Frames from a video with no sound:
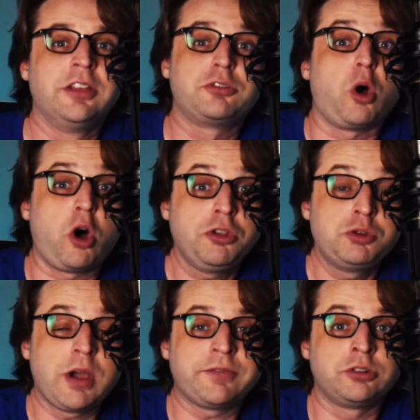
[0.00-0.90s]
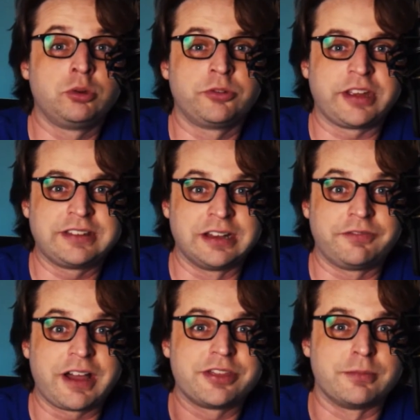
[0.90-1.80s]
So all you have to do is
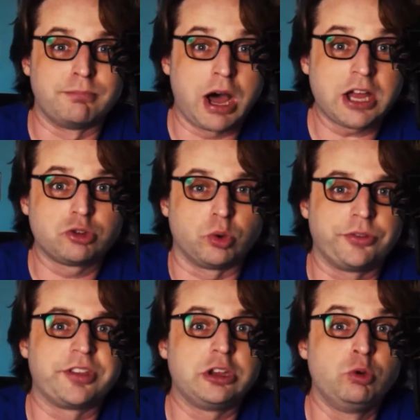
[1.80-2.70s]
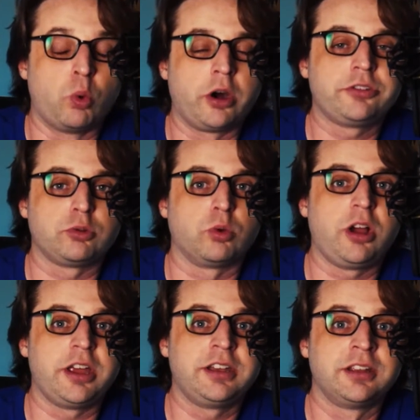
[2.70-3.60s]
identify the modules that you want to
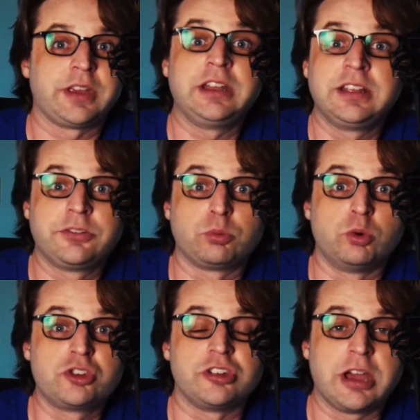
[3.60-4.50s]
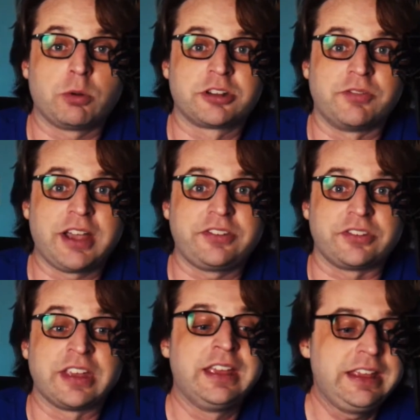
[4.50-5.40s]
run and against which network
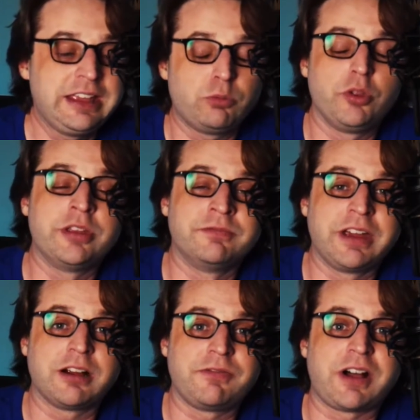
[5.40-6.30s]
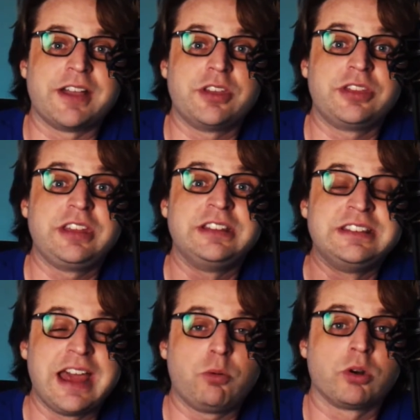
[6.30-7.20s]
devices. It will then verify that the
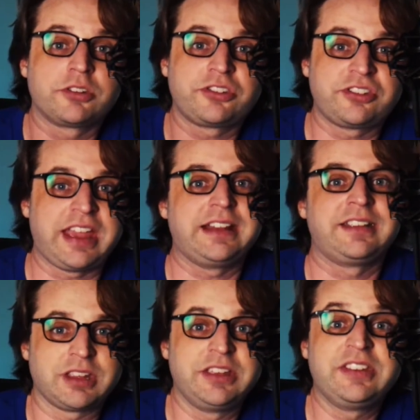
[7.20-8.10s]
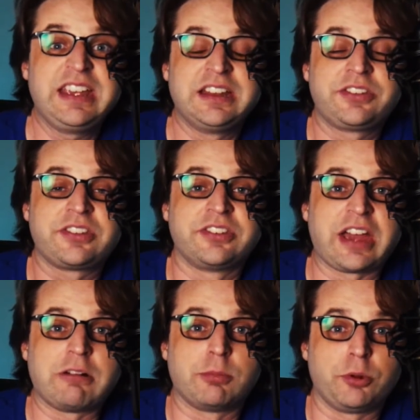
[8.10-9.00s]
network state is in its
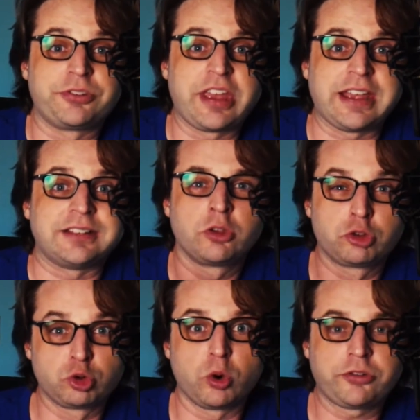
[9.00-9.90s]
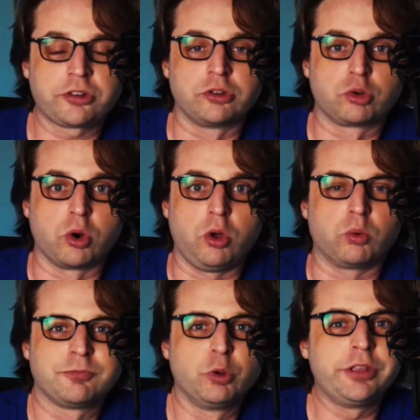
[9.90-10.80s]
desirable state. Source control.
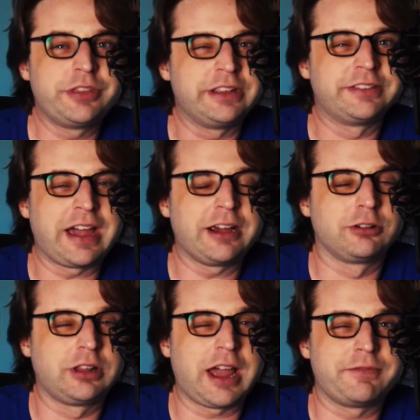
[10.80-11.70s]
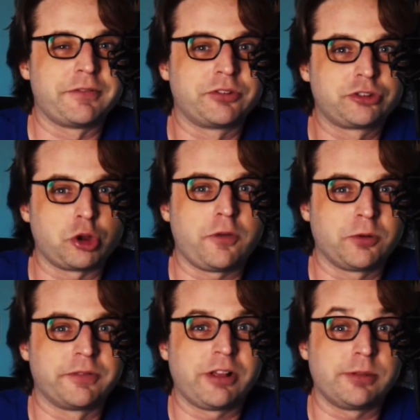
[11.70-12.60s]
Really the entire life of a
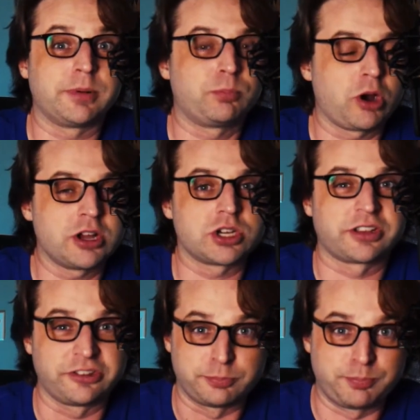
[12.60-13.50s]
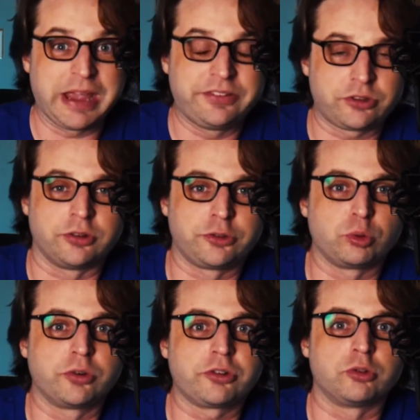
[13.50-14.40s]
software development project is based on
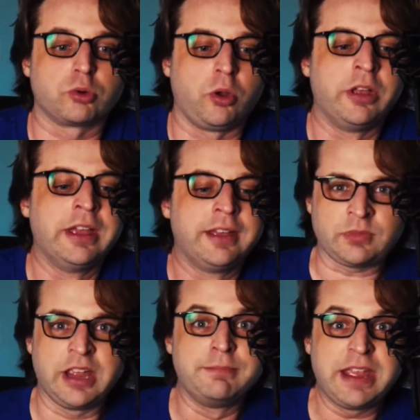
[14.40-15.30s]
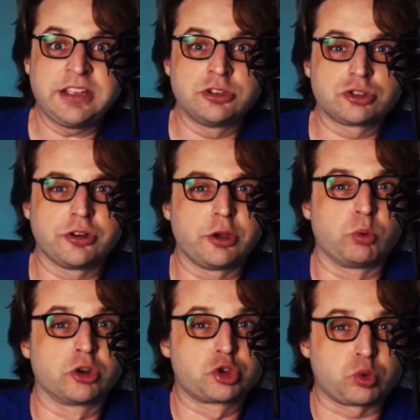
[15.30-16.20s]
source control and making sure that
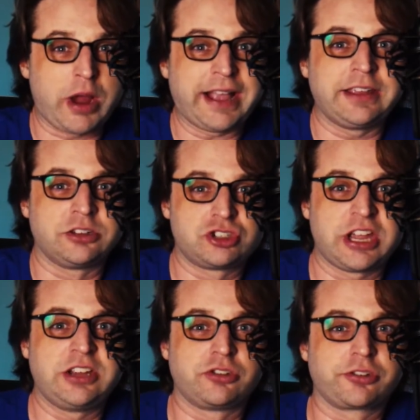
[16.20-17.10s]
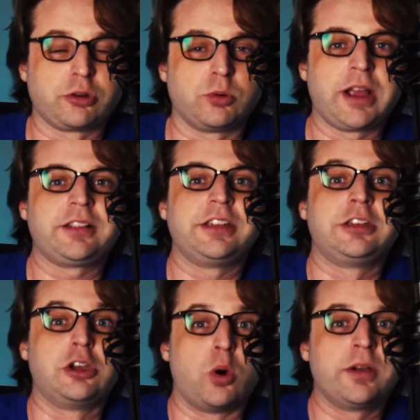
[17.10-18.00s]
we're tracking changes correctly
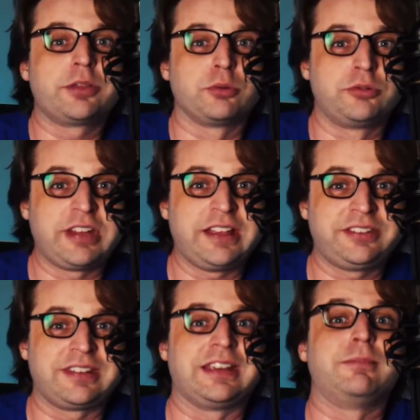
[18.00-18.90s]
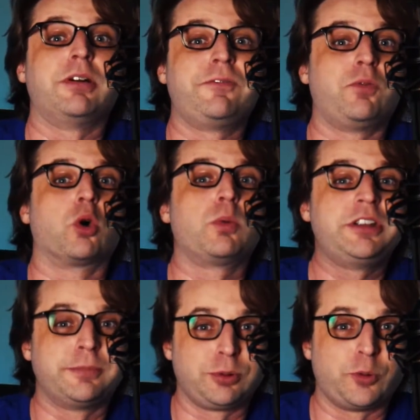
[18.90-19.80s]
going through testing before we
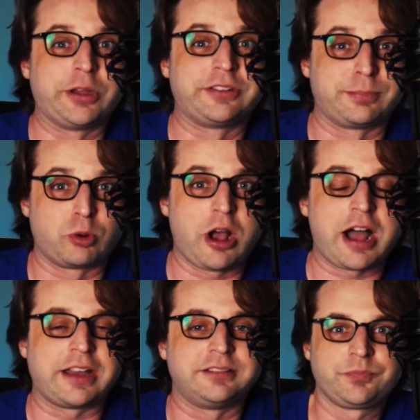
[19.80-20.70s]
deploy it to prod.